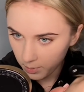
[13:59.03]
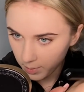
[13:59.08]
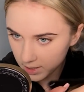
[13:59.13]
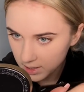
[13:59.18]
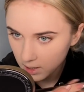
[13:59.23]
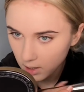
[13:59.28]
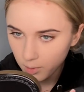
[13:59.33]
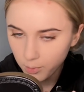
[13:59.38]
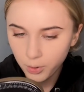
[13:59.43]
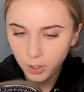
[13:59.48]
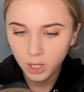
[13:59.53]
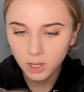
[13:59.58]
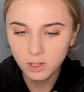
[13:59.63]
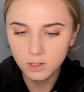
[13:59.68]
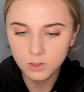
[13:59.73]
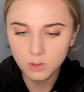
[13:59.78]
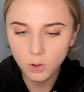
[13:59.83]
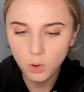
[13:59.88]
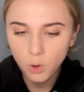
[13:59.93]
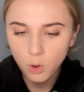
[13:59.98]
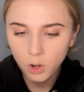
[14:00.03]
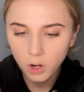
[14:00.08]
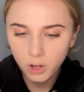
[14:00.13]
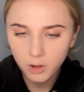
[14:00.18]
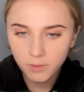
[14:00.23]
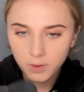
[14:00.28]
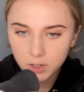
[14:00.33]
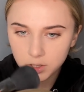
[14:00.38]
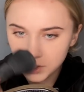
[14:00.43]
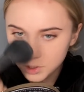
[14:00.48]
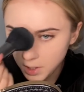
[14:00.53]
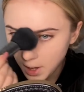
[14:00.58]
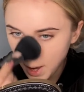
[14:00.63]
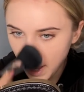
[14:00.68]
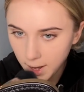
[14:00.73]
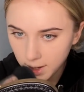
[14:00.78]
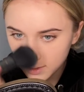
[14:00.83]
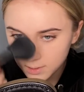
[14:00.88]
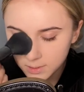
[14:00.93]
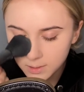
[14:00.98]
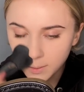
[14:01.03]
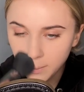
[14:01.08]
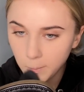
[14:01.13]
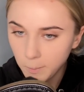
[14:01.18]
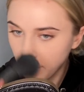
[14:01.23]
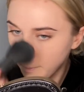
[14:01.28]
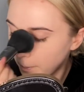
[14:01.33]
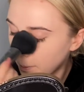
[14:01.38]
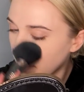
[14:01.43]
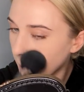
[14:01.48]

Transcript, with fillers: basically am putting this all over just to add some